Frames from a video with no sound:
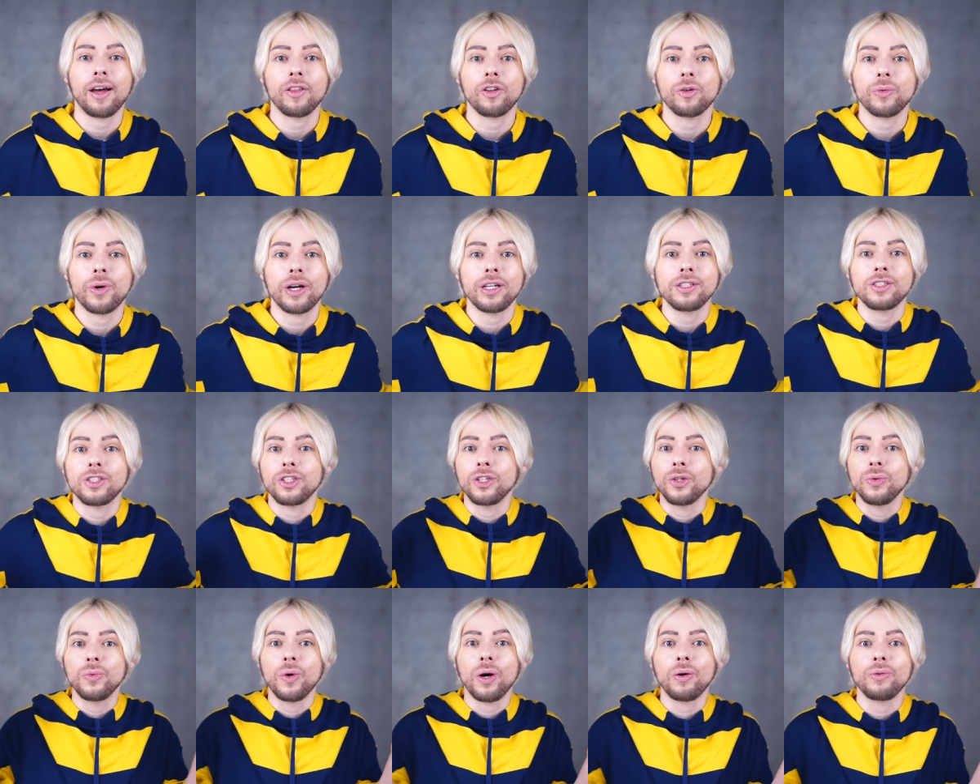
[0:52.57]

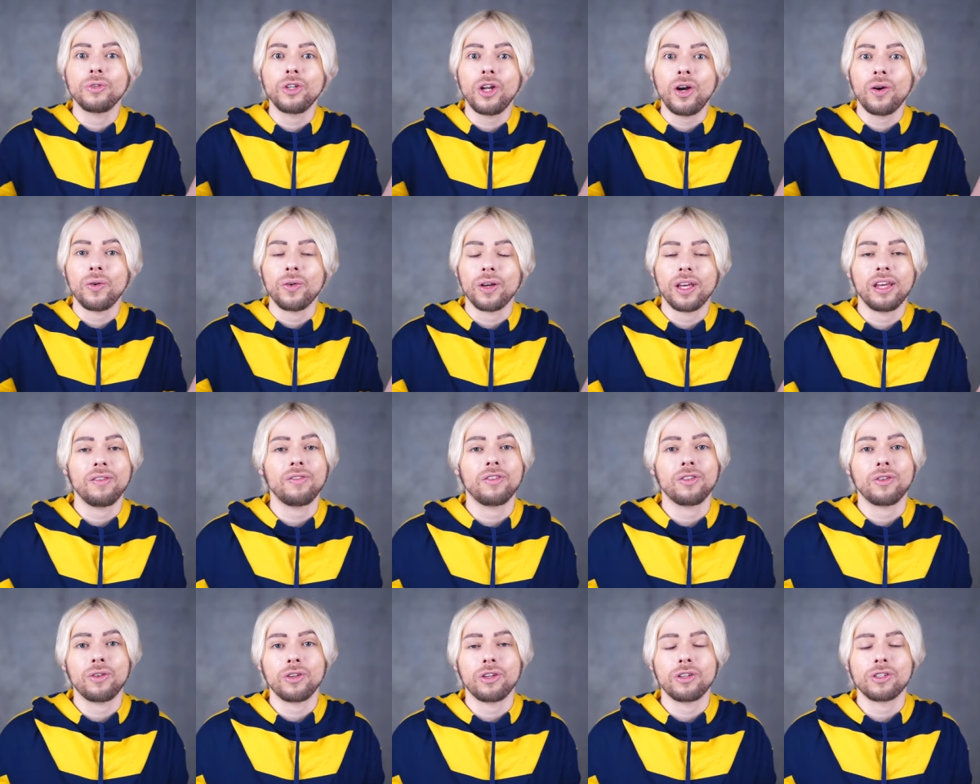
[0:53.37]
Otherwise, you won't know,
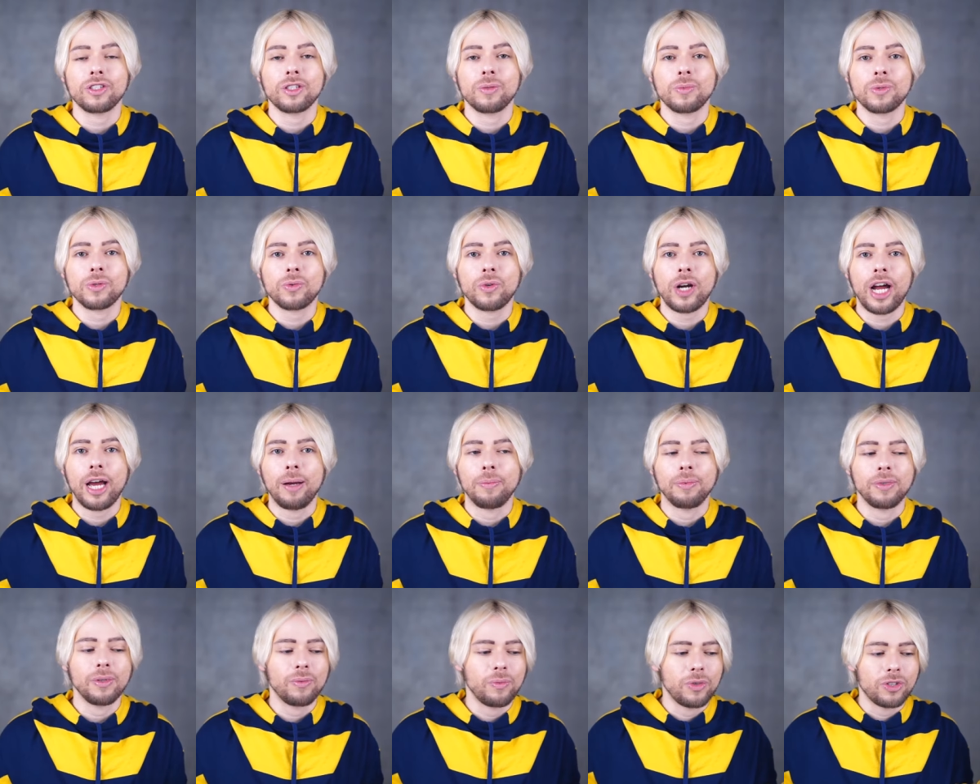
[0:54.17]
even though you're subscribed,